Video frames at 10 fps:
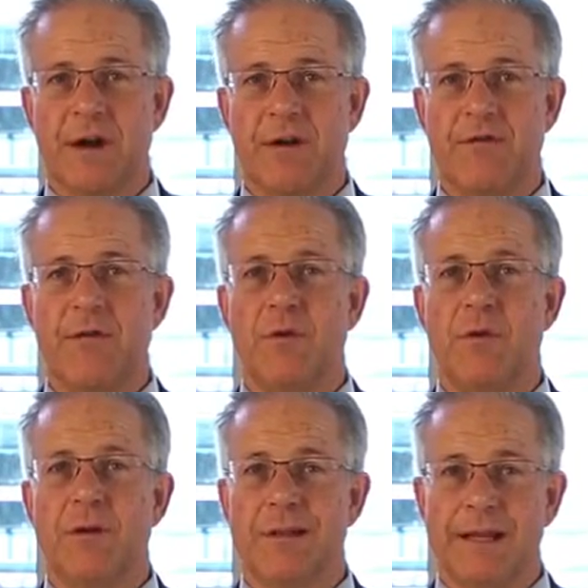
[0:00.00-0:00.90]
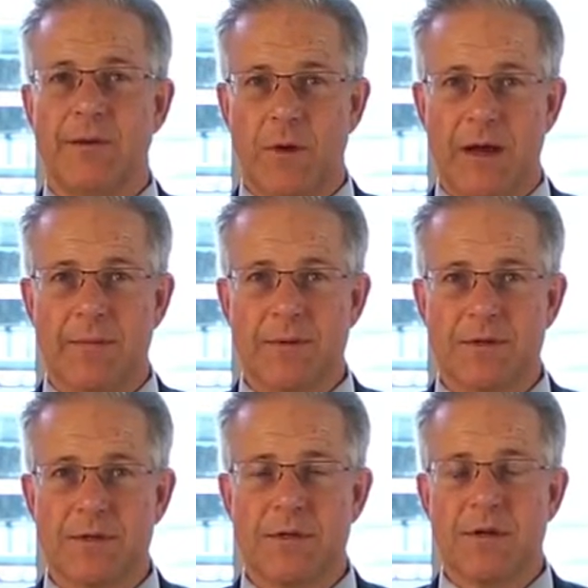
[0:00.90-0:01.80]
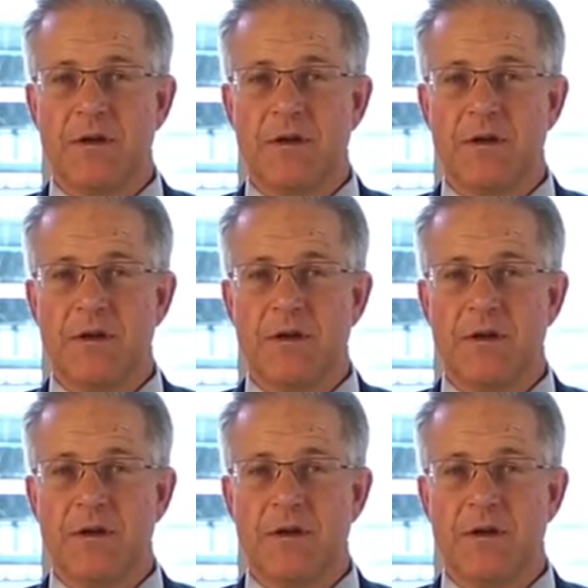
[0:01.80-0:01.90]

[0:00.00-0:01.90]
of clean wipers.